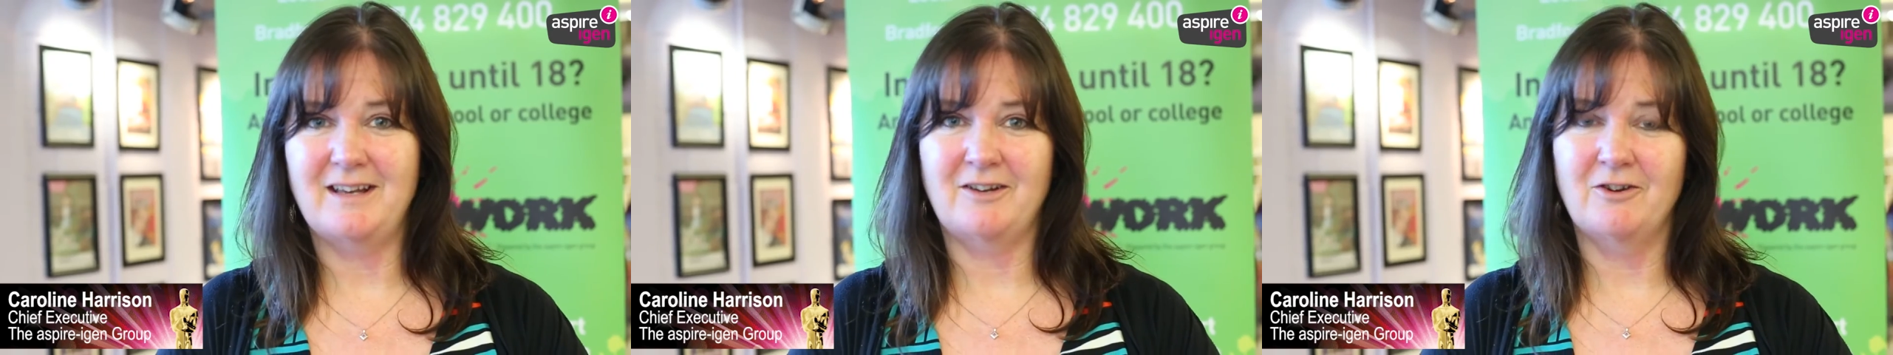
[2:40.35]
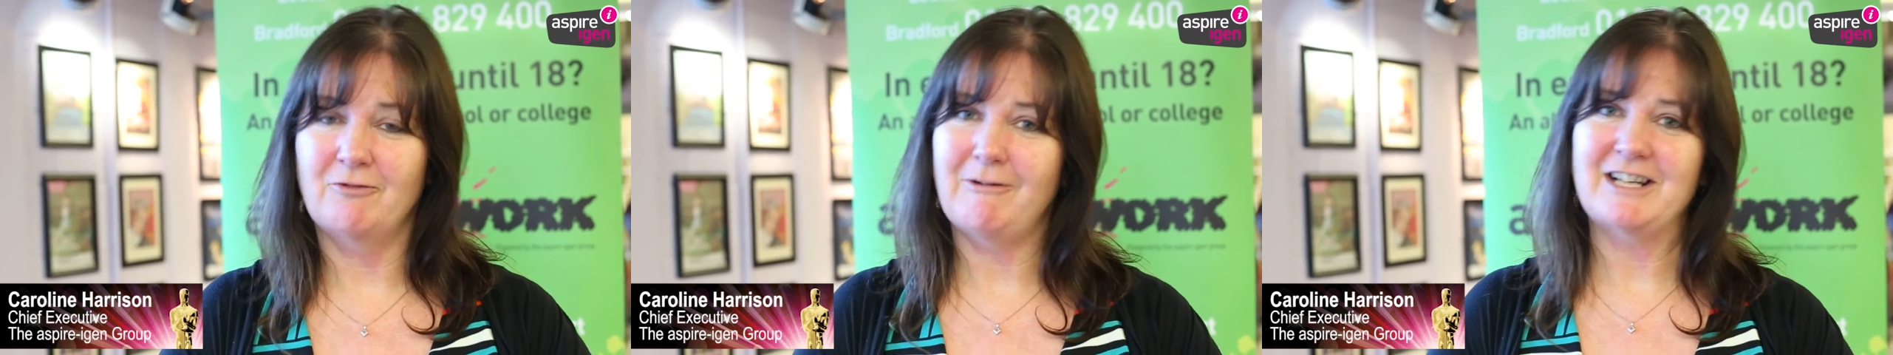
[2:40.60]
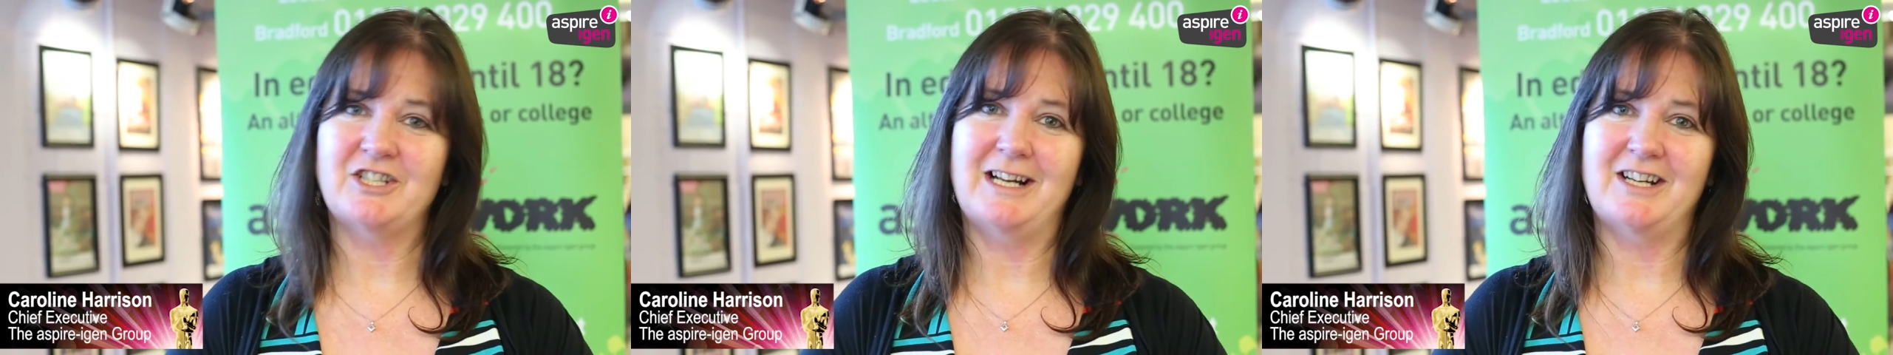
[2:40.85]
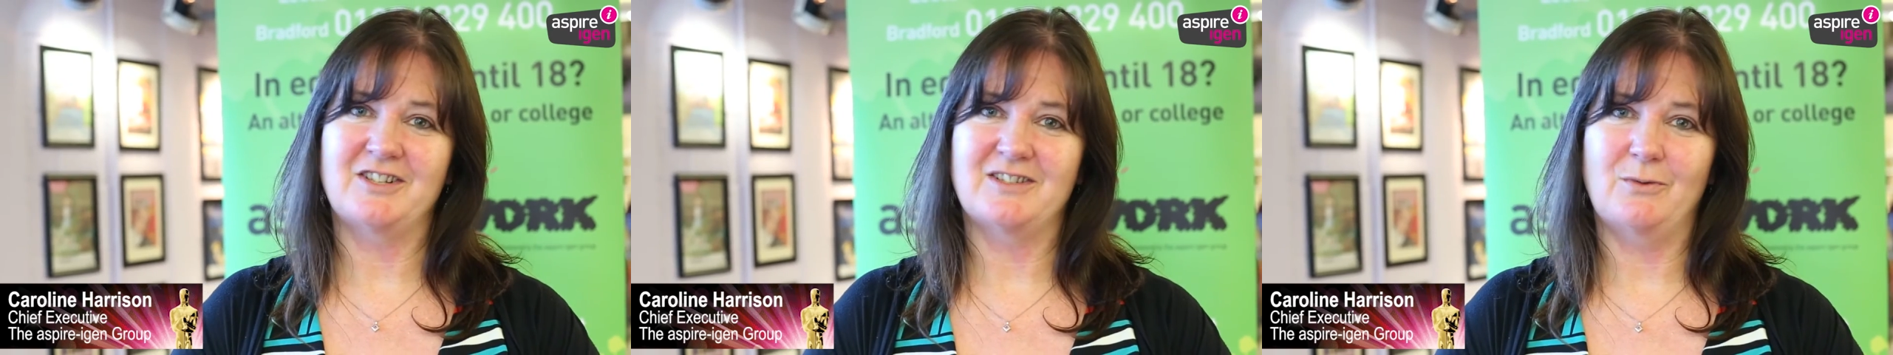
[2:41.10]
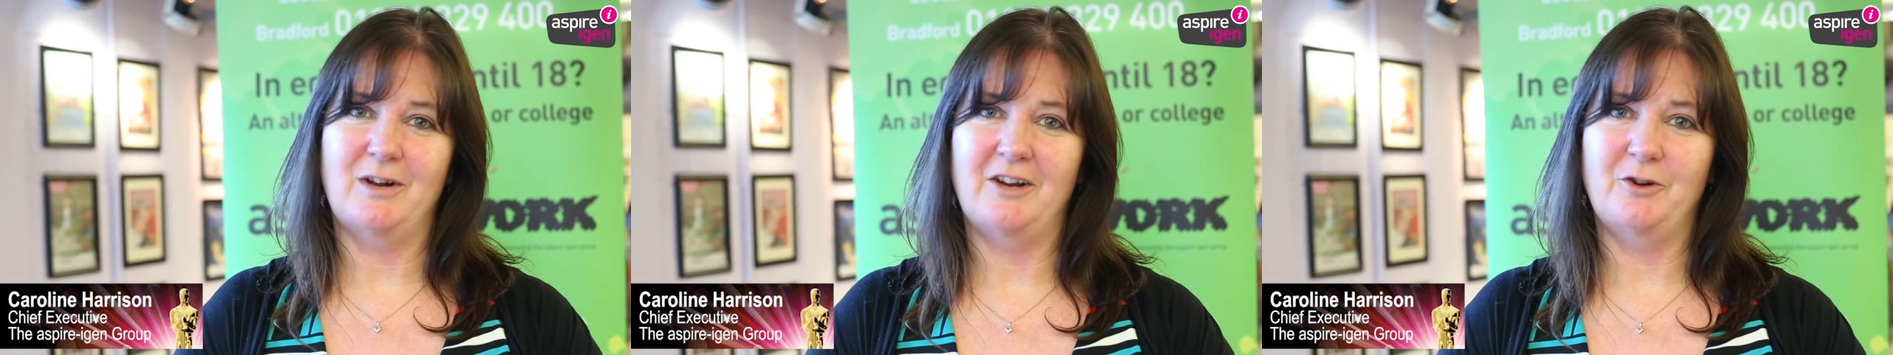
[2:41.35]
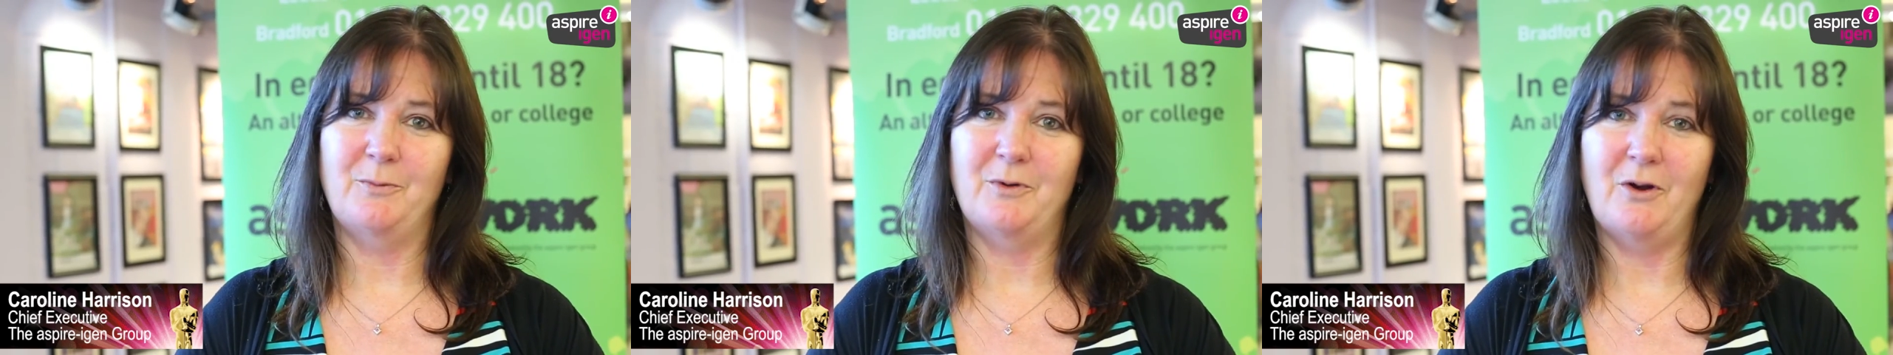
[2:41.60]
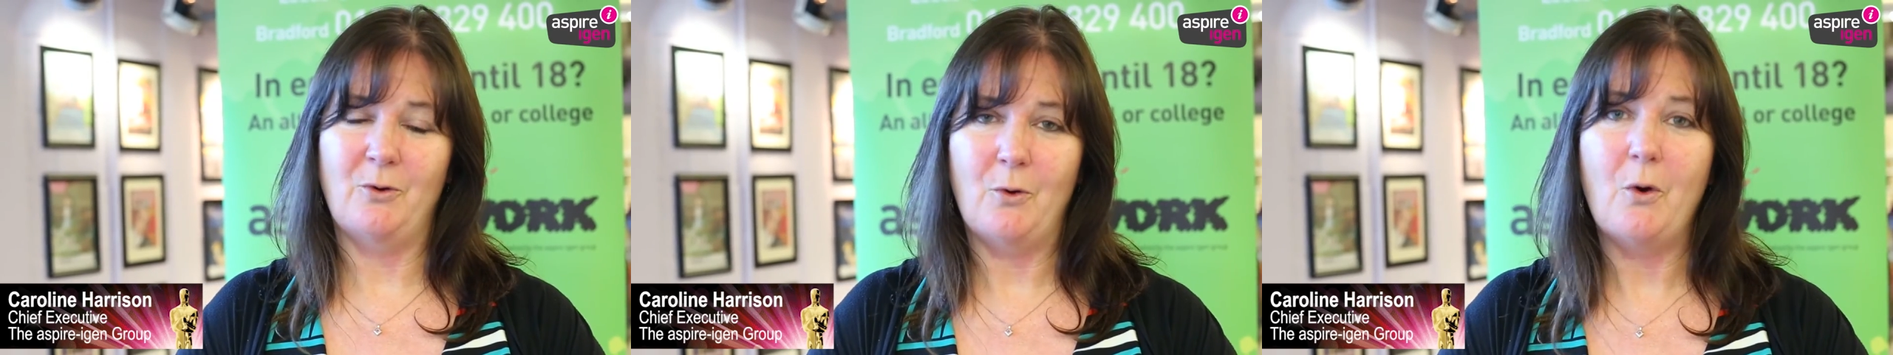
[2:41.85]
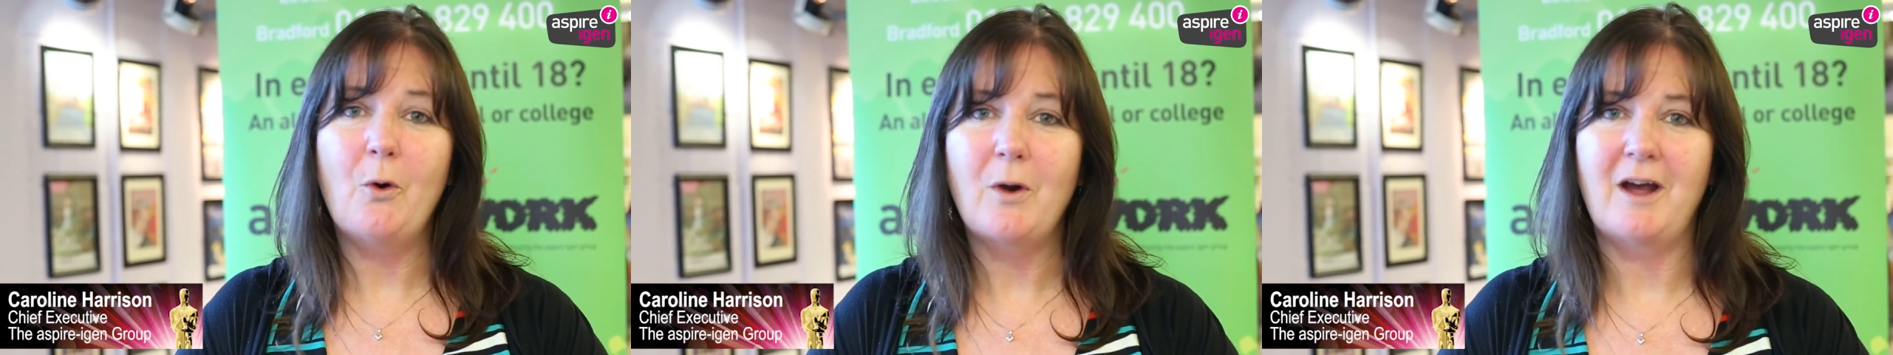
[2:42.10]
congratulations to
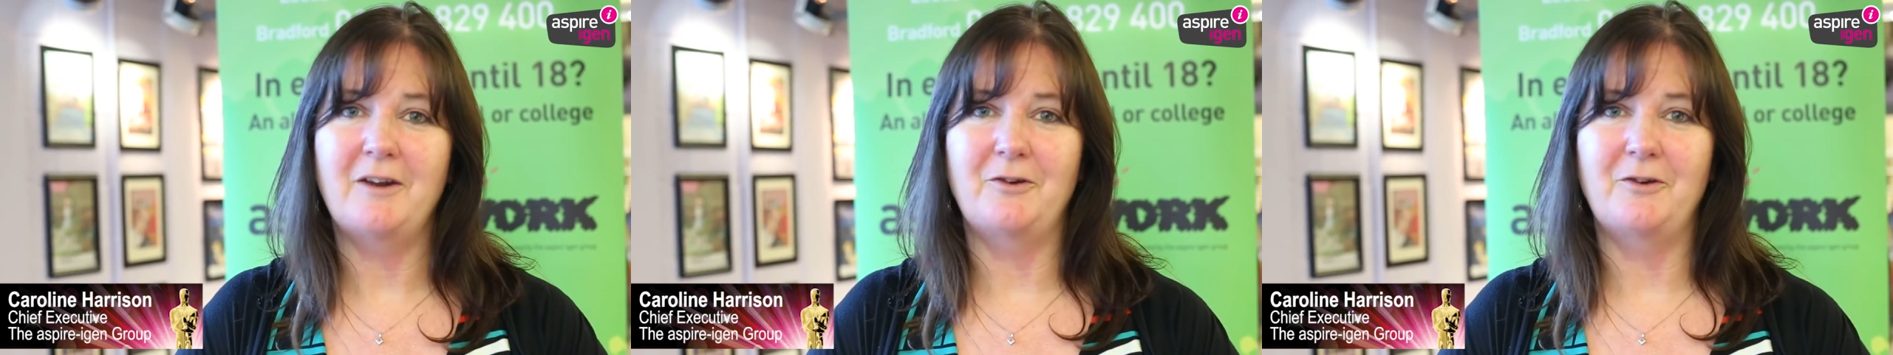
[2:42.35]
all our